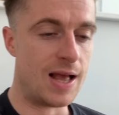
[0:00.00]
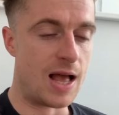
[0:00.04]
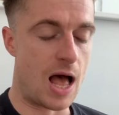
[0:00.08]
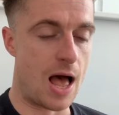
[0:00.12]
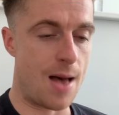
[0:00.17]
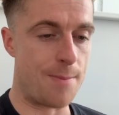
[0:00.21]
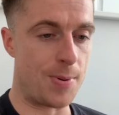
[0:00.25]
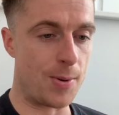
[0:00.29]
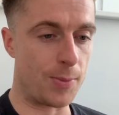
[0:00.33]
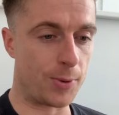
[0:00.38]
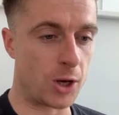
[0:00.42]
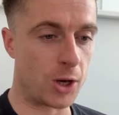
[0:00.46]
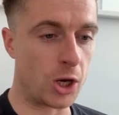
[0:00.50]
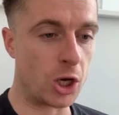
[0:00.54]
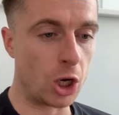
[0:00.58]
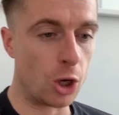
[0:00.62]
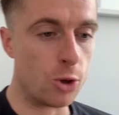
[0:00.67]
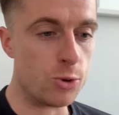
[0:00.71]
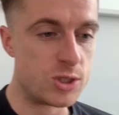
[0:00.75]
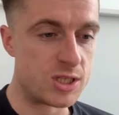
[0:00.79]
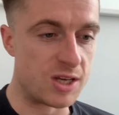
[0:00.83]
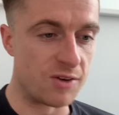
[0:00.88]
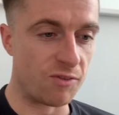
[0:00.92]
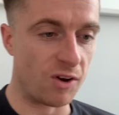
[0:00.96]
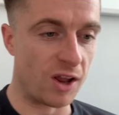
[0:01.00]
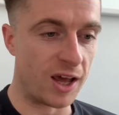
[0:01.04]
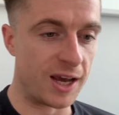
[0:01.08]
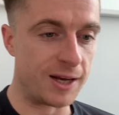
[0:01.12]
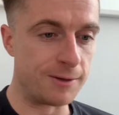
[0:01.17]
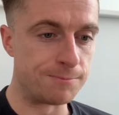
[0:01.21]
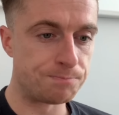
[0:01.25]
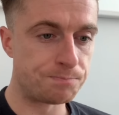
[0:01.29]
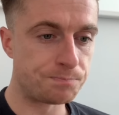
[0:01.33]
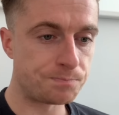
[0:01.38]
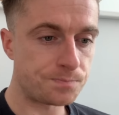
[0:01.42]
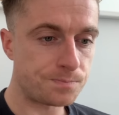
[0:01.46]
But
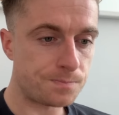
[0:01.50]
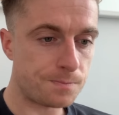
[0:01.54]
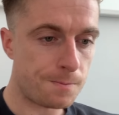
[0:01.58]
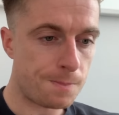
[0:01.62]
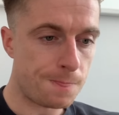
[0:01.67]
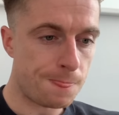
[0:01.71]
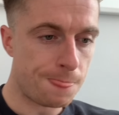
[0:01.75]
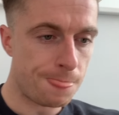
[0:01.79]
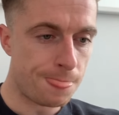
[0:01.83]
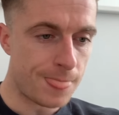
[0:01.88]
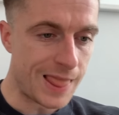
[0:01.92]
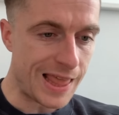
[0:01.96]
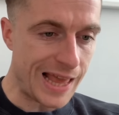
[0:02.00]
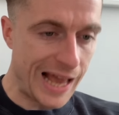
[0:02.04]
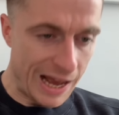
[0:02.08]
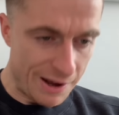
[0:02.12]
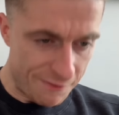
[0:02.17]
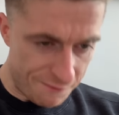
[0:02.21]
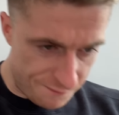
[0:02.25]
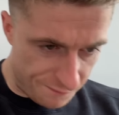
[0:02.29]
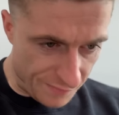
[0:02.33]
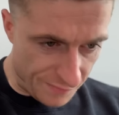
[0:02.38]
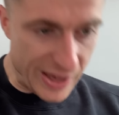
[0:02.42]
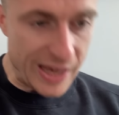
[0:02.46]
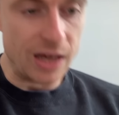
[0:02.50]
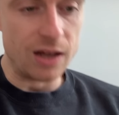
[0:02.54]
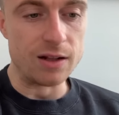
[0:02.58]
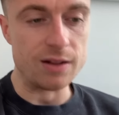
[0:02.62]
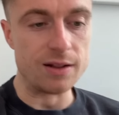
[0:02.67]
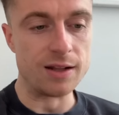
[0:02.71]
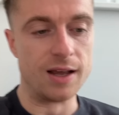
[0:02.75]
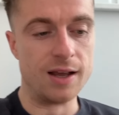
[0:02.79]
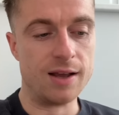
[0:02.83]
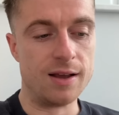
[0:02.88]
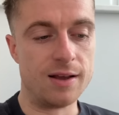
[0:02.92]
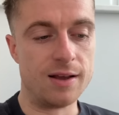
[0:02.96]
conclusively, I
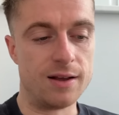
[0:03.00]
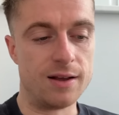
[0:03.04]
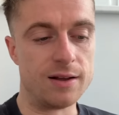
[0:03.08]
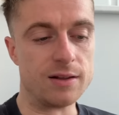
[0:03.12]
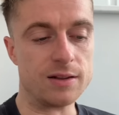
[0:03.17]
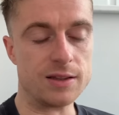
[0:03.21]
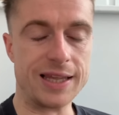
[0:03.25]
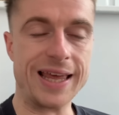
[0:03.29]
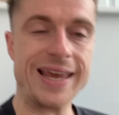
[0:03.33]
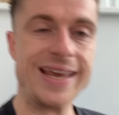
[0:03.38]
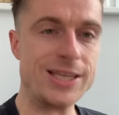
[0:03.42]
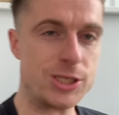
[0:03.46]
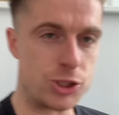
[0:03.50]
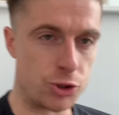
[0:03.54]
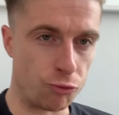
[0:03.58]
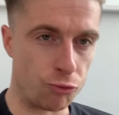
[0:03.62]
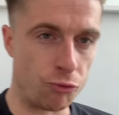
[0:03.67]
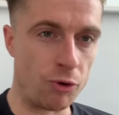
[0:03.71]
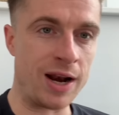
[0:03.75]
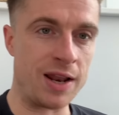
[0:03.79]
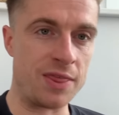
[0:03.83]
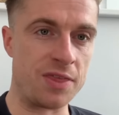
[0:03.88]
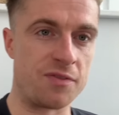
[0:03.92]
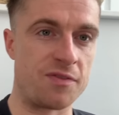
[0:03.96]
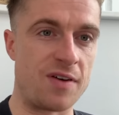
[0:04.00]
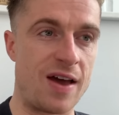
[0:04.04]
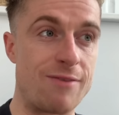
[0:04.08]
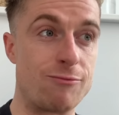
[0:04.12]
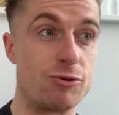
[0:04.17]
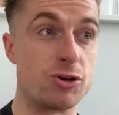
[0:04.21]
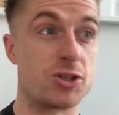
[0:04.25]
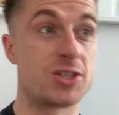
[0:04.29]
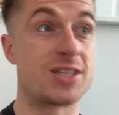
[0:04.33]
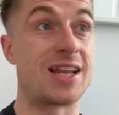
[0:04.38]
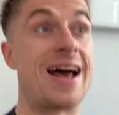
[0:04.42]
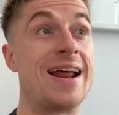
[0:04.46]
feel Leeds are really the
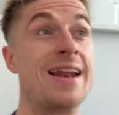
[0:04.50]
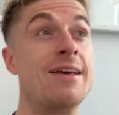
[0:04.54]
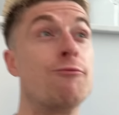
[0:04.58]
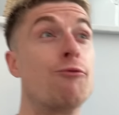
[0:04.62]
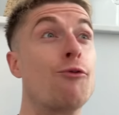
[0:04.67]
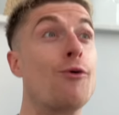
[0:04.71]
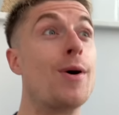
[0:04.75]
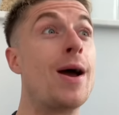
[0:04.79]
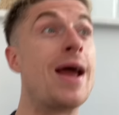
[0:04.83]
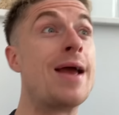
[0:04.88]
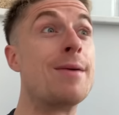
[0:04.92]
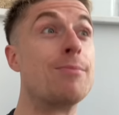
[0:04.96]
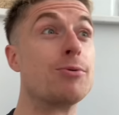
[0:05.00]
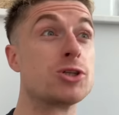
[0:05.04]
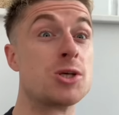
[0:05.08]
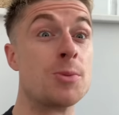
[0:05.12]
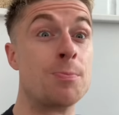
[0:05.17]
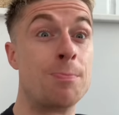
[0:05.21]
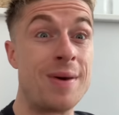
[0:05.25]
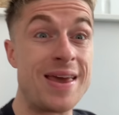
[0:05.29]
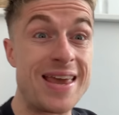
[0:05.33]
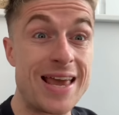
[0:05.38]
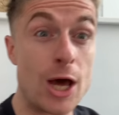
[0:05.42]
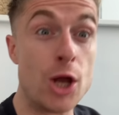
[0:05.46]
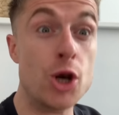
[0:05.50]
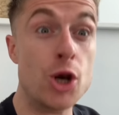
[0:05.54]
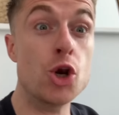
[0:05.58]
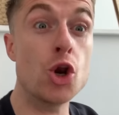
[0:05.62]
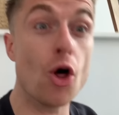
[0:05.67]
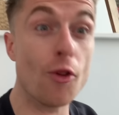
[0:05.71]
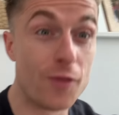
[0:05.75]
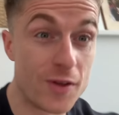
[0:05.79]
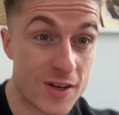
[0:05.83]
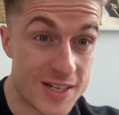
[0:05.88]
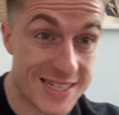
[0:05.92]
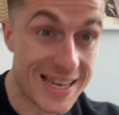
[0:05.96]
favourites tonight, and if we're able to beat
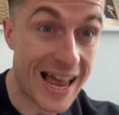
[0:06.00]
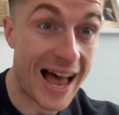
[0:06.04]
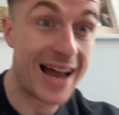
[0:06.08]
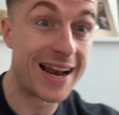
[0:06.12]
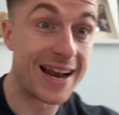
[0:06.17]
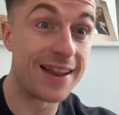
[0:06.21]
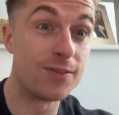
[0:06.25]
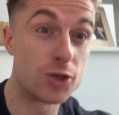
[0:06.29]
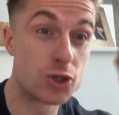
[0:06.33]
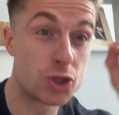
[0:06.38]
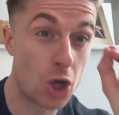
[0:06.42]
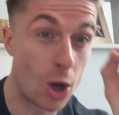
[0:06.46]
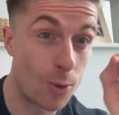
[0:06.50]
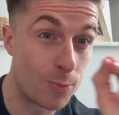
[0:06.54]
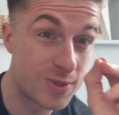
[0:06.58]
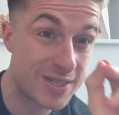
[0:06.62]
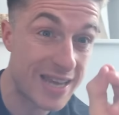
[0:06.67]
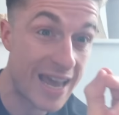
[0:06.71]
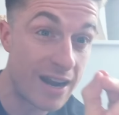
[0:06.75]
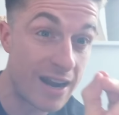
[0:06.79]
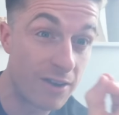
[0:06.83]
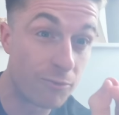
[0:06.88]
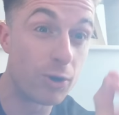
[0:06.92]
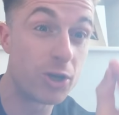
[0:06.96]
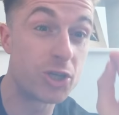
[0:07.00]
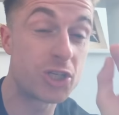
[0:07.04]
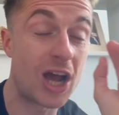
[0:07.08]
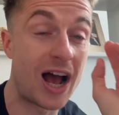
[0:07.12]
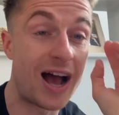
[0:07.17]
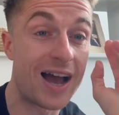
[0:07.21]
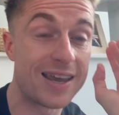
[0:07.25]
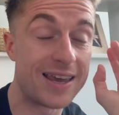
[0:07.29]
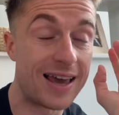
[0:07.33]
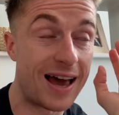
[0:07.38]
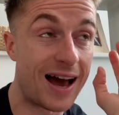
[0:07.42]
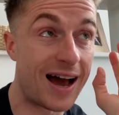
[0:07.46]
another side in the top 10, of which
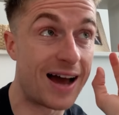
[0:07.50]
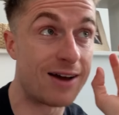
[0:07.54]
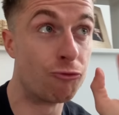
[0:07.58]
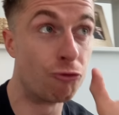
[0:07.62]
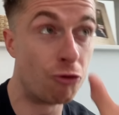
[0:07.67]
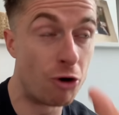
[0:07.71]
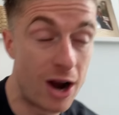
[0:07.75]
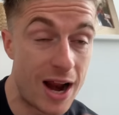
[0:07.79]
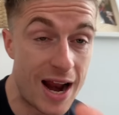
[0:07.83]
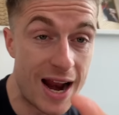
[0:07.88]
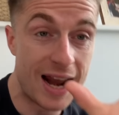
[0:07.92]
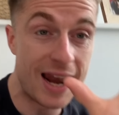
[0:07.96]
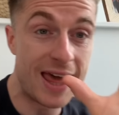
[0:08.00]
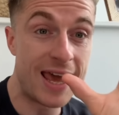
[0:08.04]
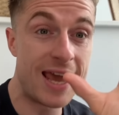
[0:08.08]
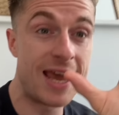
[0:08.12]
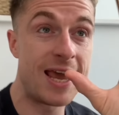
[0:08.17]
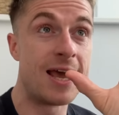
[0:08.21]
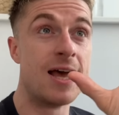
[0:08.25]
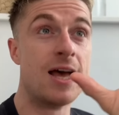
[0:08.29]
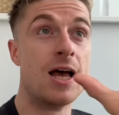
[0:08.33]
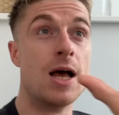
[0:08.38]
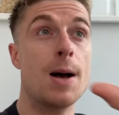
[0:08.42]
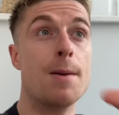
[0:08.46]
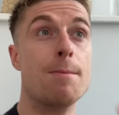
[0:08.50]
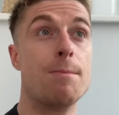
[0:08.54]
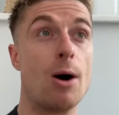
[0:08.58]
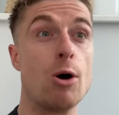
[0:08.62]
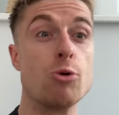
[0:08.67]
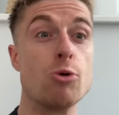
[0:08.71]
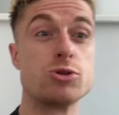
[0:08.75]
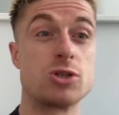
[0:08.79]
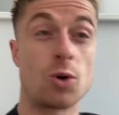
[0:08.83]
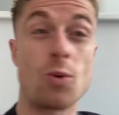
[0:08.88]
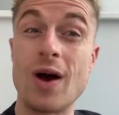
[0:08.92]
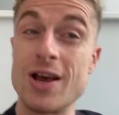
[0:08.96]
I really
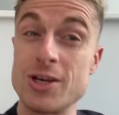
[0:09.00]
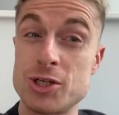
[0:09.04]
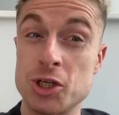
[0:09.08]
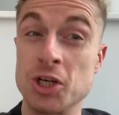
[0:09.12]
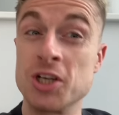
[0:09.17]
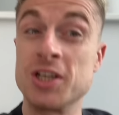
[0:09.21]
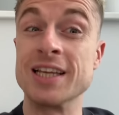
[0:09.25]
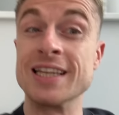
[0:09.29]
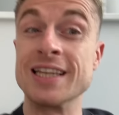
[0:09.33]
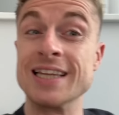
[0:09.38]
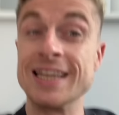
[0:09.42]
pose the question, can